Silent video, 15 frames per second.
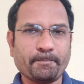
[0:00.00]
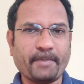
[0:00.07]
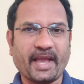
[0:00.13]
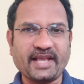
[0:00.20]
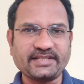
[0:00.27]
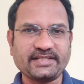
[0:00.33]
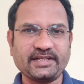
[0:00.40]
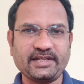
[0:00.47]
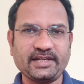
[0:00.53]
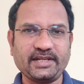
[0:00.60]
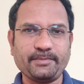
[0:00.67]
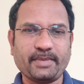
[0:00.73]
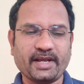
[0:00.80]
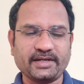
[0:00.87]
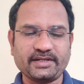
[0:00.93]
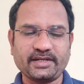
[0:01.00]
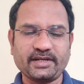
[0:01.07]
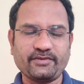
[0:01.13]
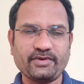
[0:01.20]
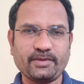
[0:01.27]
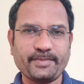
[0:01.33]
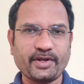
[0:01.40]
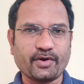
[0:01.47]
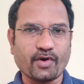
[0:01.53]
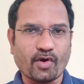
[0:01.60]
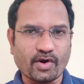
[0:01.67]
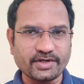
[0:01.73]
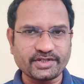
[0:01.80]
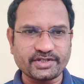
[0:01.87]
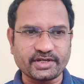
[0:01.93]
Bacilli bacteria will be
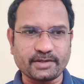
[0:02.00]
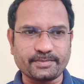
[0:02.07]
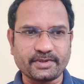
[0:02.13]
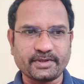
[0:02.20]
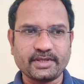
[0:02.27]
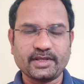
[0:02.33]
rod shape.